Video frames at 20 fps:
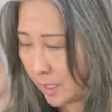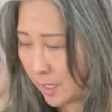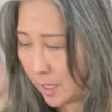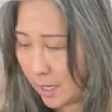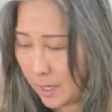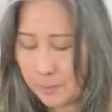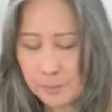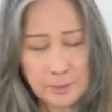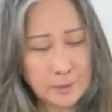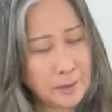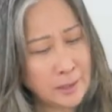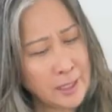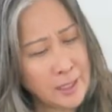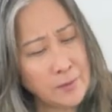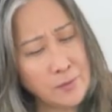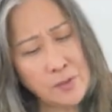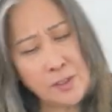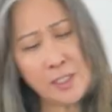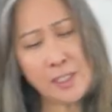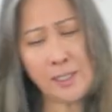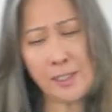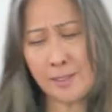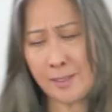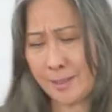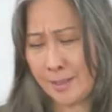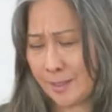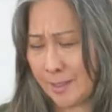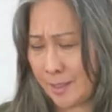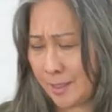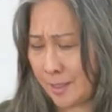I believe
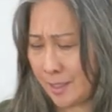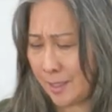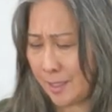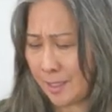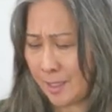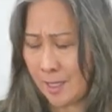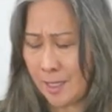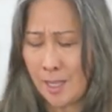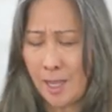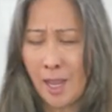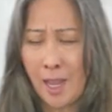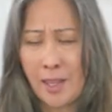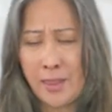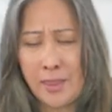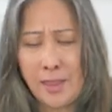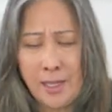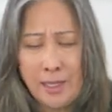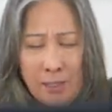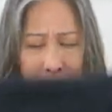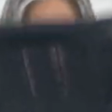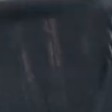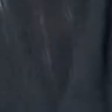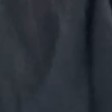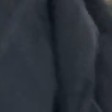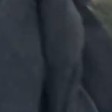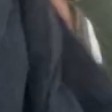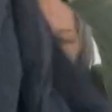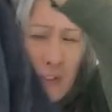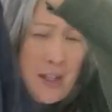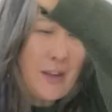I think she's a
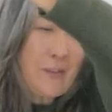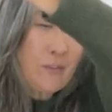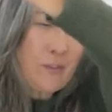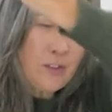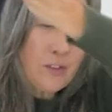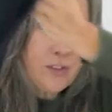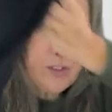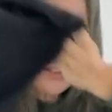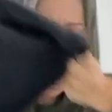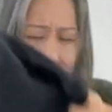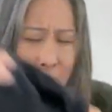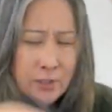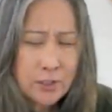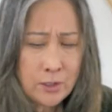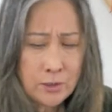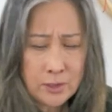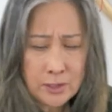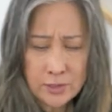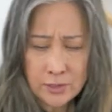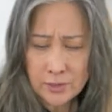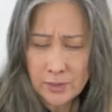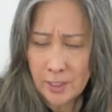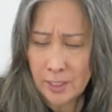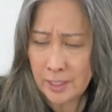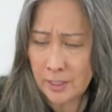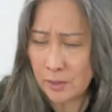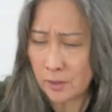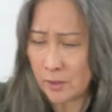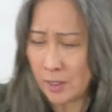San Francisco designer.